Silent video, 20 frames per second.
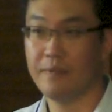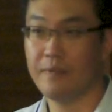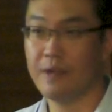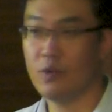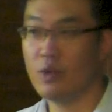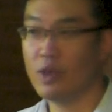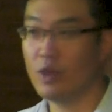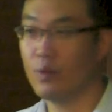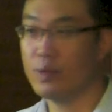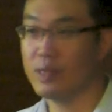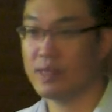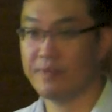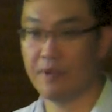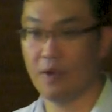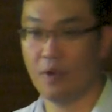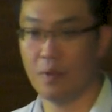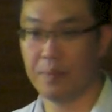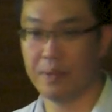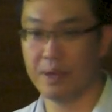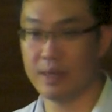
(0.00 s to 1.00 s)
very
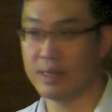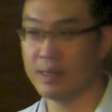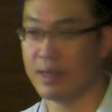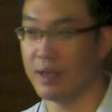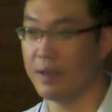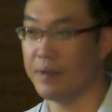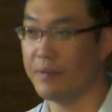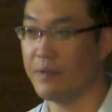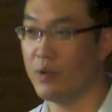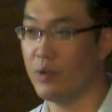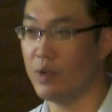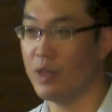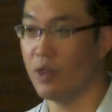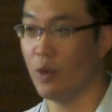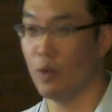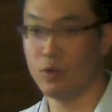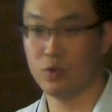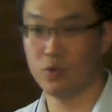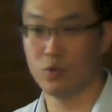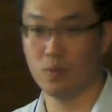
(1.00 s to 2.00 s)
useful, but it's a very
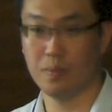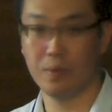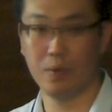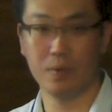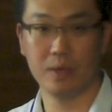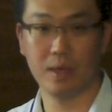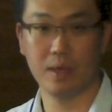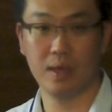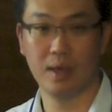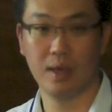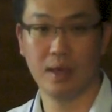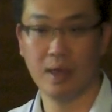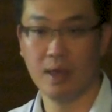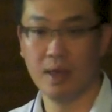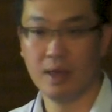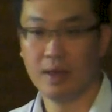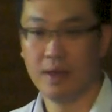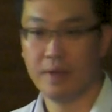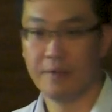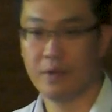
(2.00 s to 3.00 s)
low throughput.
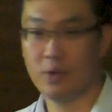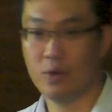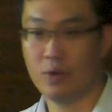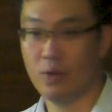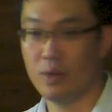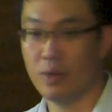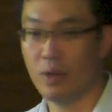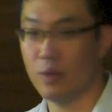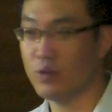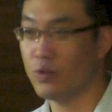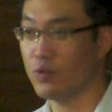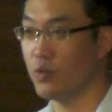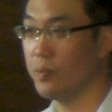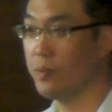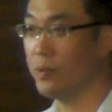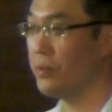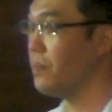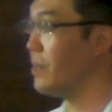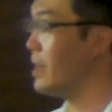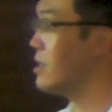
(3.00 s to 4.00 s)
Very low
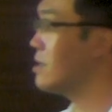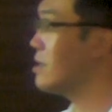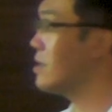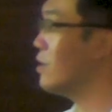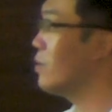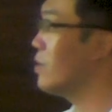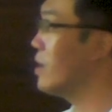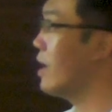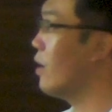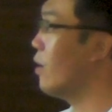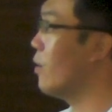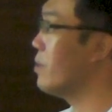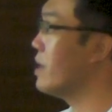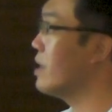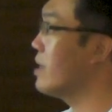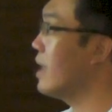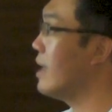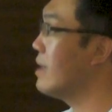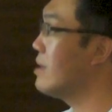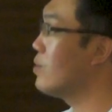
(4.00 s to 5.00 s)
throughput means you can
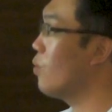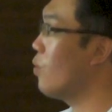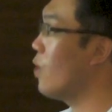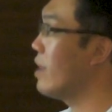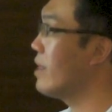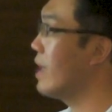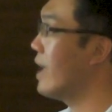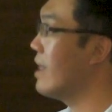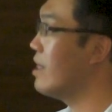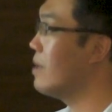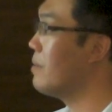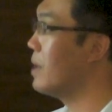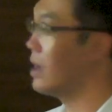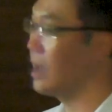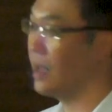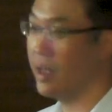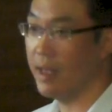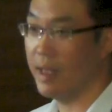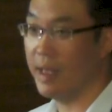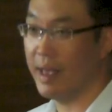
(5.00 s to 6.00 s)
only test one
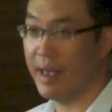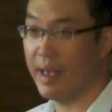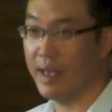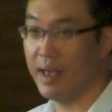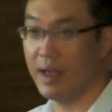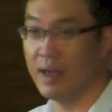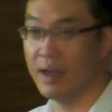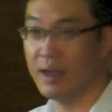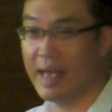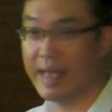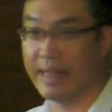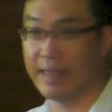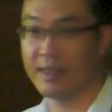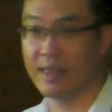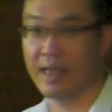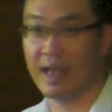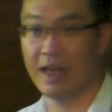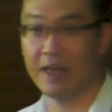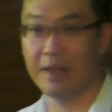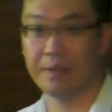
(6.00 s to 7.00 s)
element at a
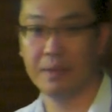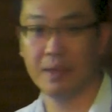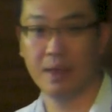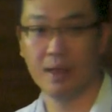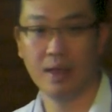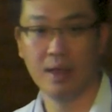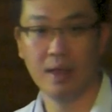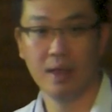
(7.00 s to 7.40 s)
time.